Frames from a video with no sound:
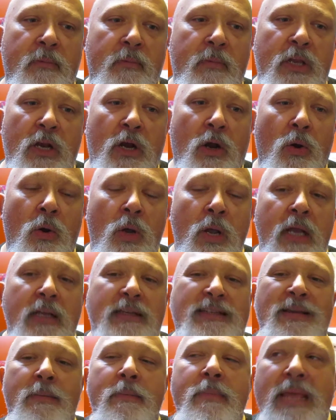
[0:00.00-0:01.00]
know,
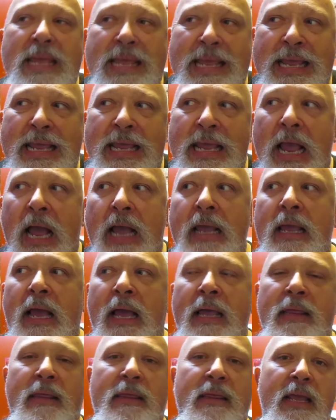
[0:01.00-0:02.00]
to me,
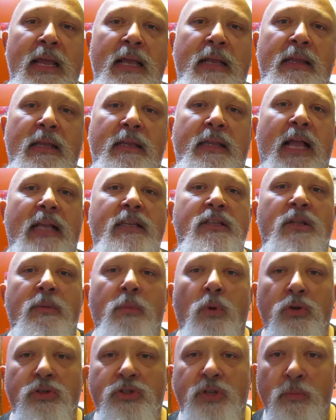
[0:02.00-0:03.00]
I think that's the
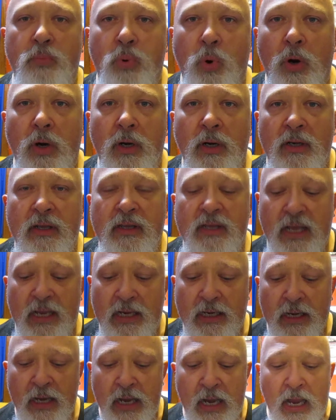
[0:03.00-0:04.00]
most important
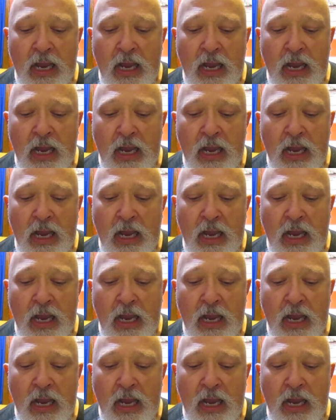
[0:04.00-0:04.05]
thing,